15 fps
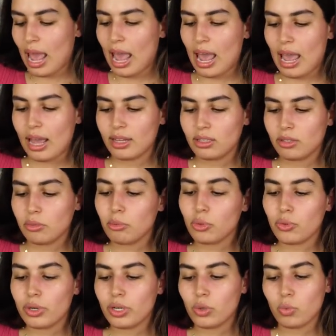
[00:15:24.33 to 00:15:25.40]
And
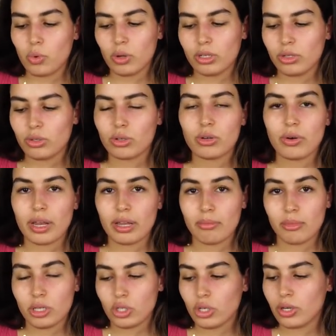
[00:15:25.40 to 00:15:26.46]
merino wool is a
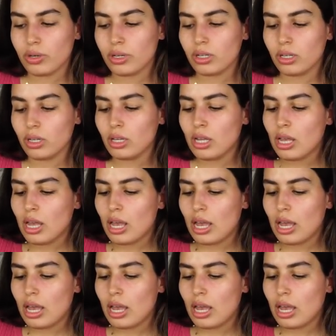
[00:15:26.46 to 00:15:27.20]
great material.